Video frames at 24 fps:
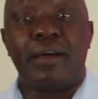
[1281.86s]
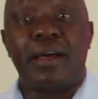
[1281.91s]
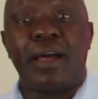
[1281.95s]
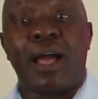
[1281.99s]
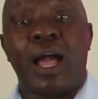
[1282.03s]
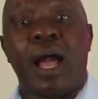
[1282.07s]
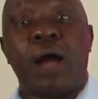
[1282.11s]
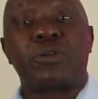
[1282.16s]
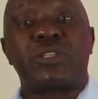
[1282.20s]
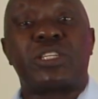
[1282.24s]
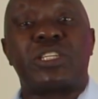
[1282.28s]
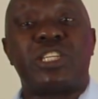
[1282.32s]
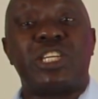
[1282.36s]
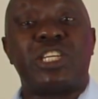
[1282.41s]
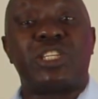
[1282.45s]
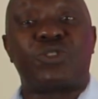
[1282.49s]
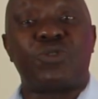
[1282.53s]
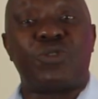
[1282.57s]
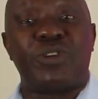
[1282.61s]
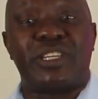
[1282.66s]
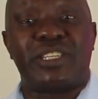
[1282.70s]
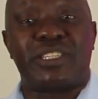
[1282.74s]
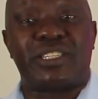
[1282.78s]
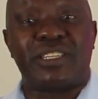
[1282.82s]
How did he
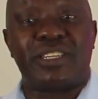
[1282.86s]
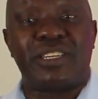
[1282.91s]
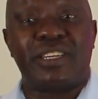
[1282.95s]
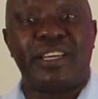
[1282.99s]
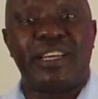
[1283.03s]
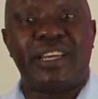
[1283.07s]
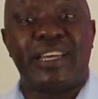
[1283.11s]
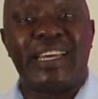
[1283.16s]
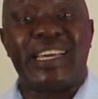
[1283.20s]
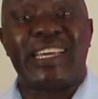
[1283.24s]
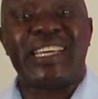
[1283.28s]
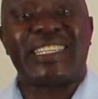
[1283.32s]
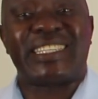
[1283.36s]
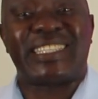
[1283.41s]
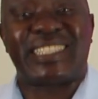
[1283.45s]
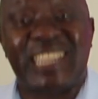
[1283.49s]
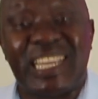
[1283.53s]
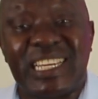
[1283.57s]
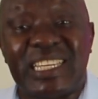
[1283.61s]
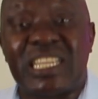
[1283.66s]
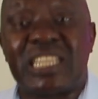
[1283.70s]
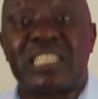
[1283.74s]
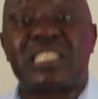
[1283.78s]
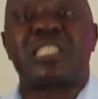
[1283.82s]
do it? He
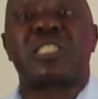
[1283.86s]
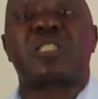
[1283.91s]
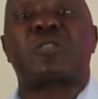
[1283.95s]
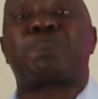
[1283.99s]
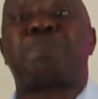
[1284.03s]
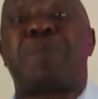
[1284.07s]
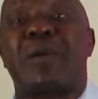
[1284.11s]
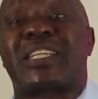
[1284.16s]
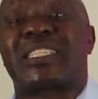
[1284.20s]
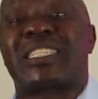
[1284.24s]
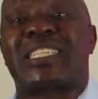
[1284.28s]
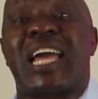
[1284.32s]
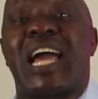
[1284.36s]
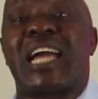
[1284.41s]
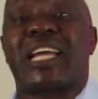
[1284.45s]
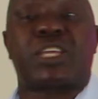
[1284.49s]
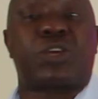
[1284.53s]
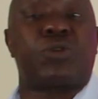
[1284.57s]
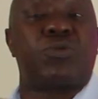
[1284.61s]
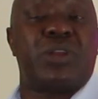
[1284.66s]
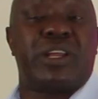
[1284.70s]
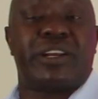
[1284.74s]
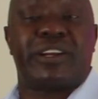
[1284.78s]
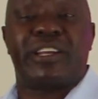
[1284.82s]
did it
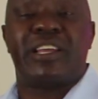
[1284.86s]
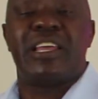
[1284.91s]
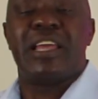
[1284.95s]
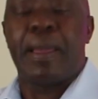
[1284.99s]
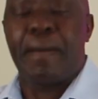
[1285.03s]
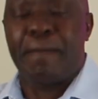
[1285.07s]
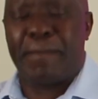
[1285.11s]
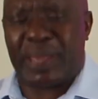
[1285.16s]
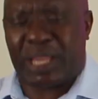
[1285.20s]
spectacularly